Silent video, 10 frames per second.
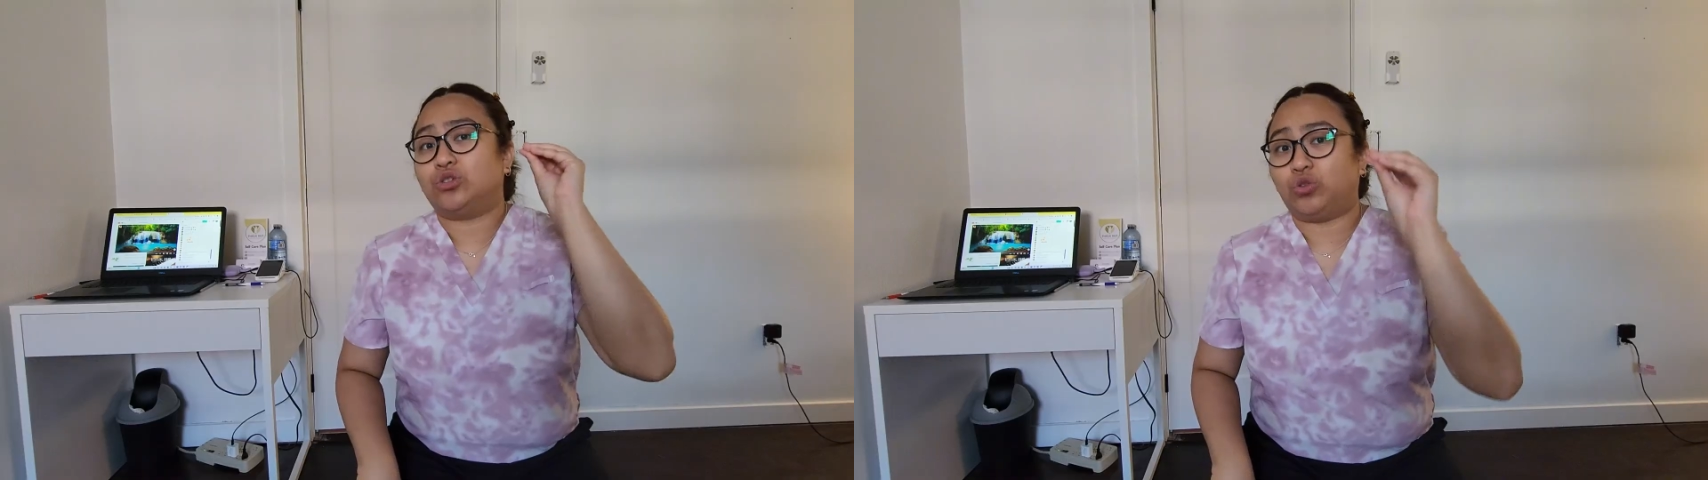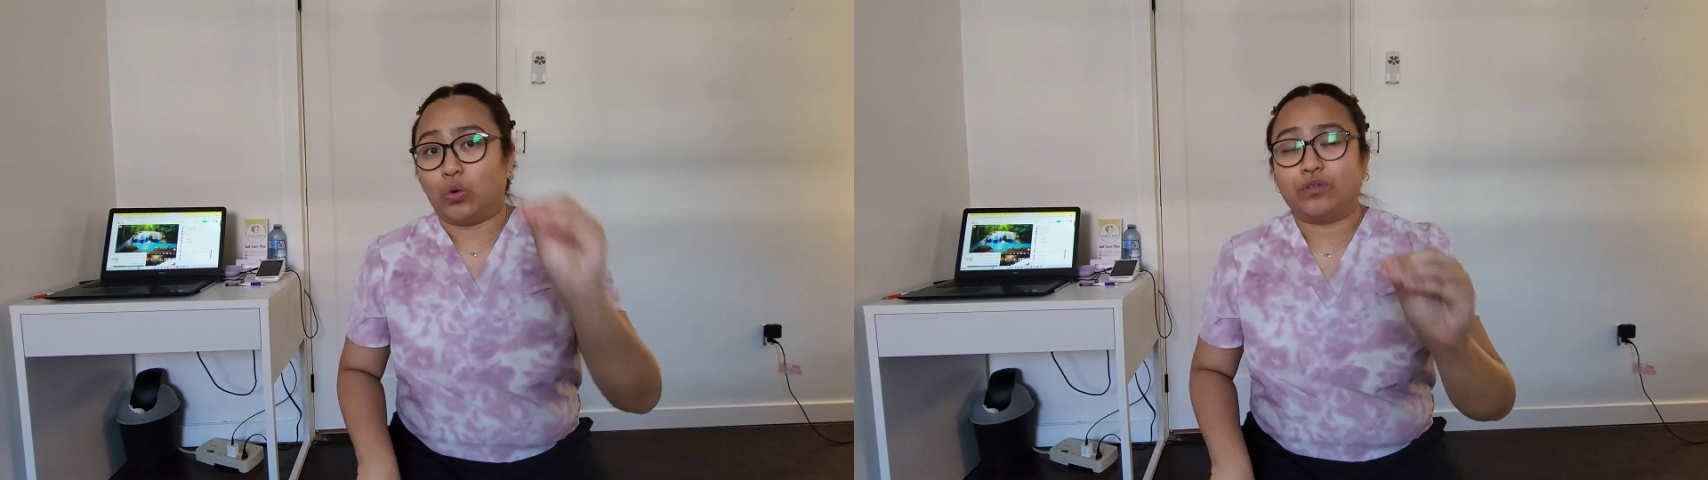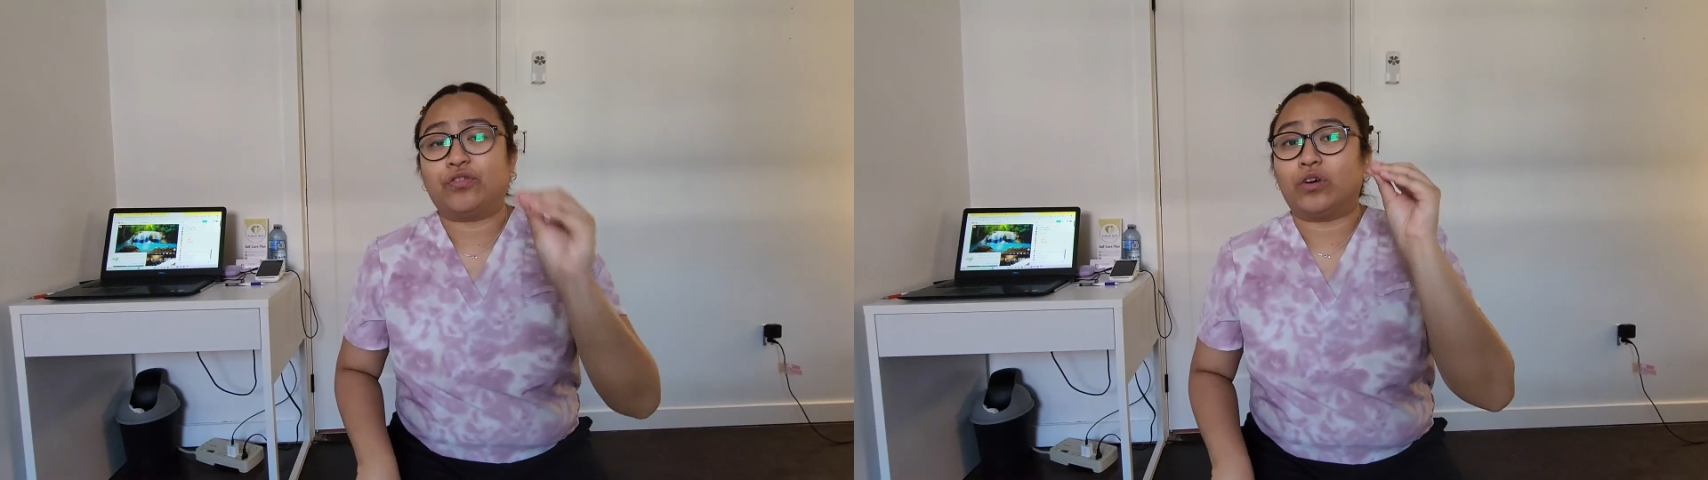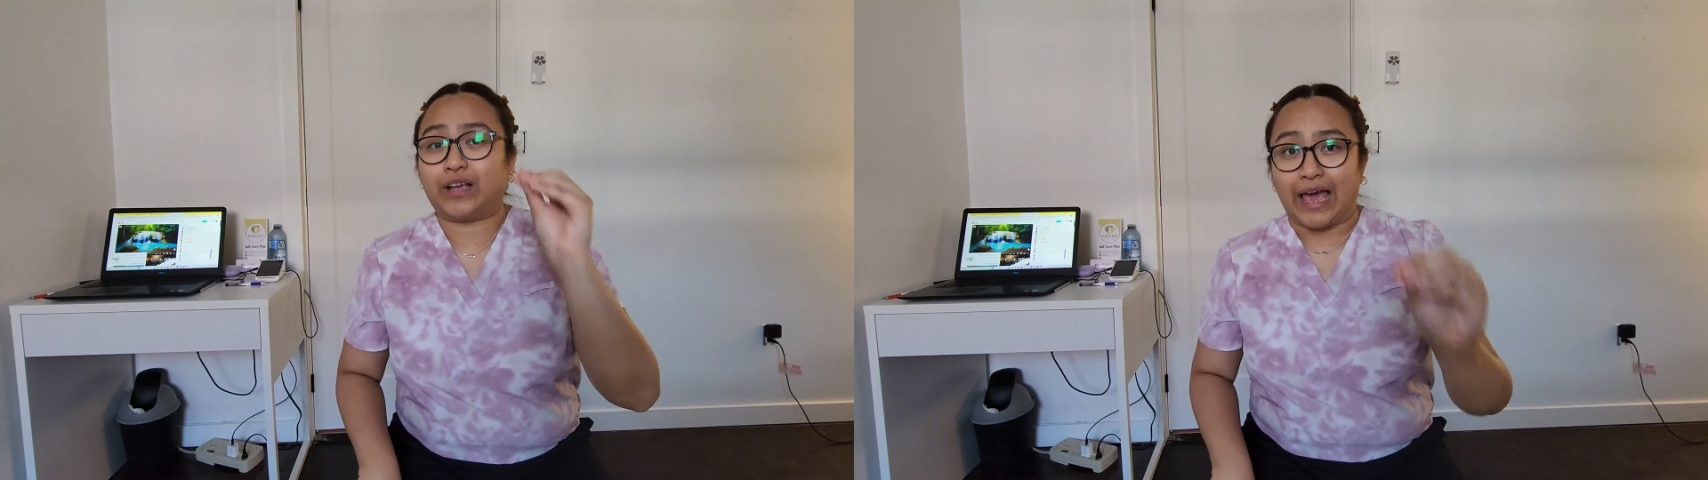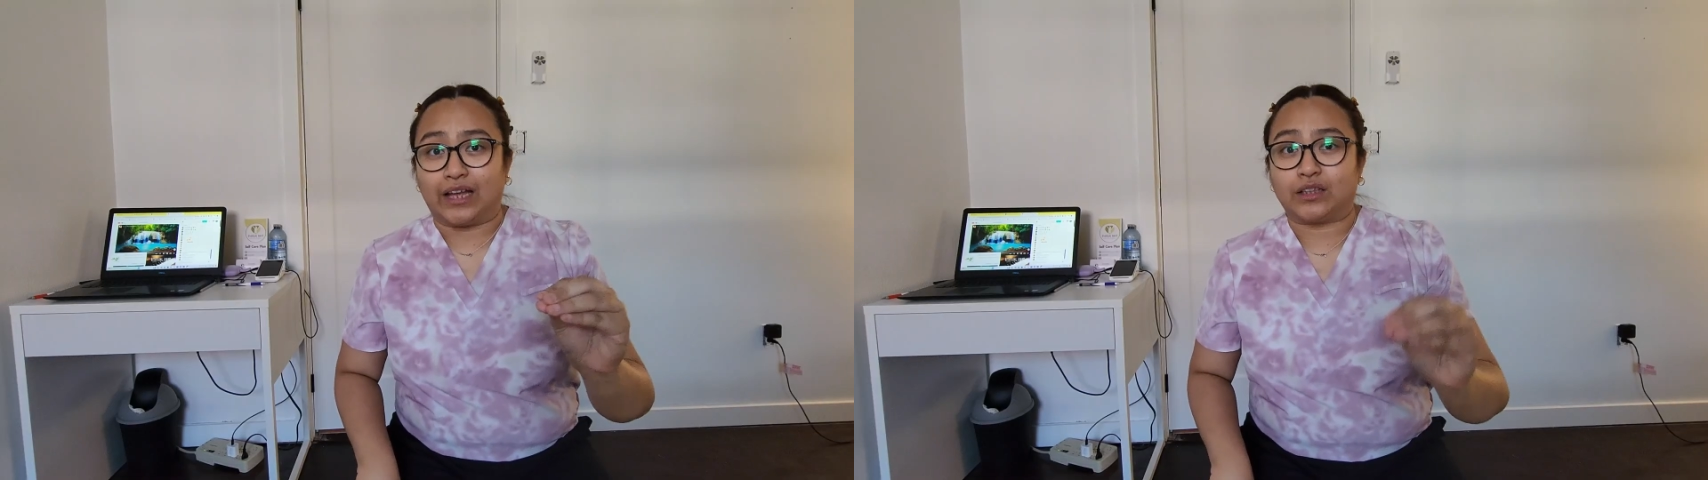don't
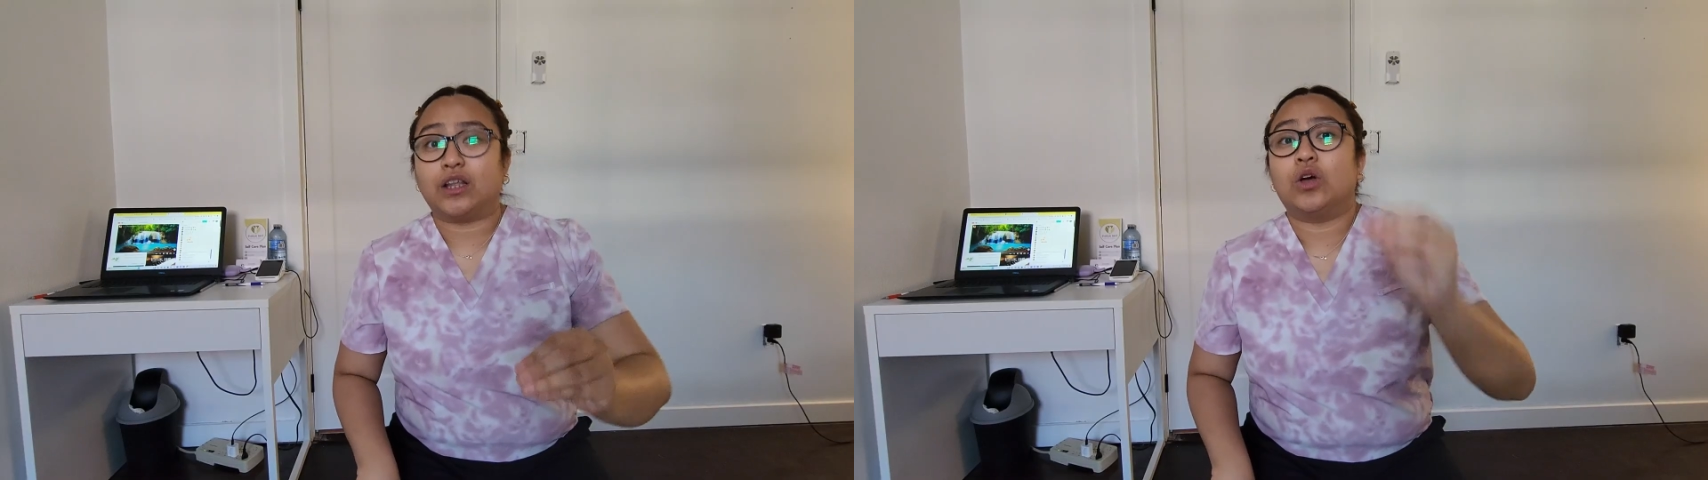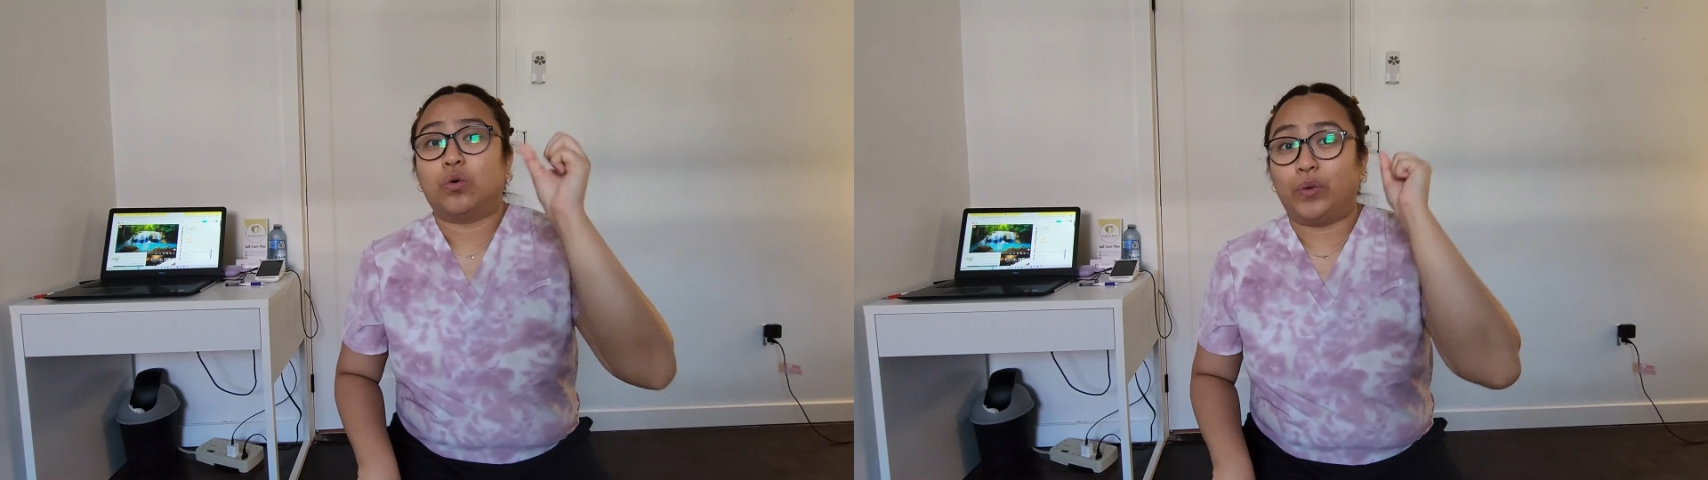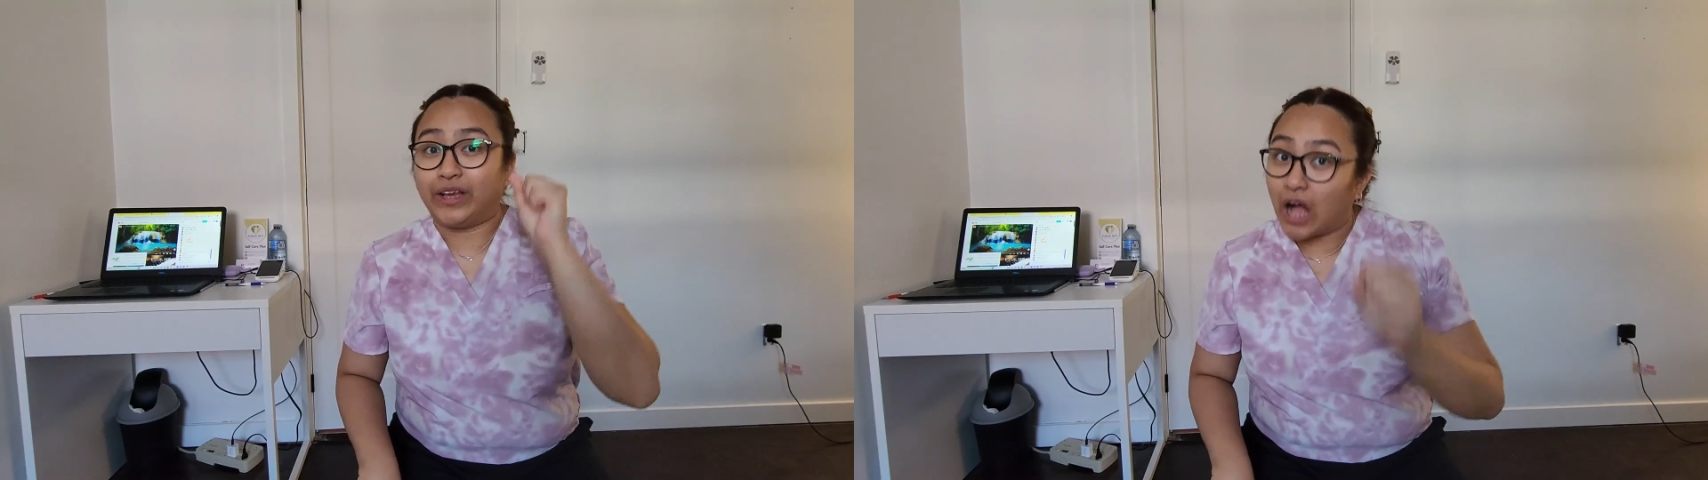forget, we